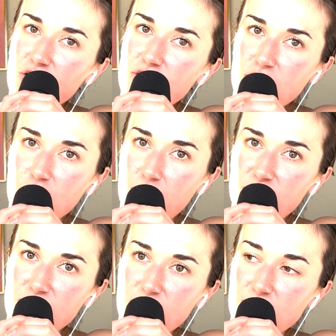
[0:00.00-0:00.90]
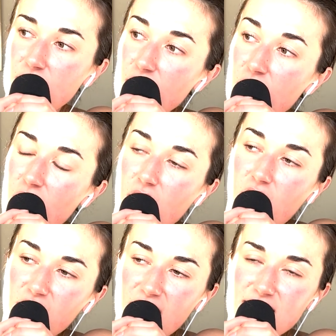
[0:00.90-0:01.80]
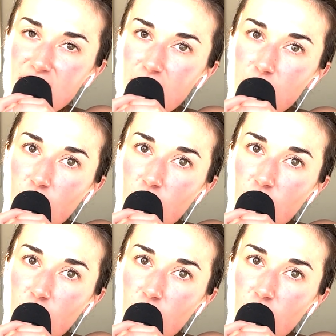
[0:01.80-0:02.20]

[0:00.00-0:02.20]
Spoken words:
too, bitches. All right, team.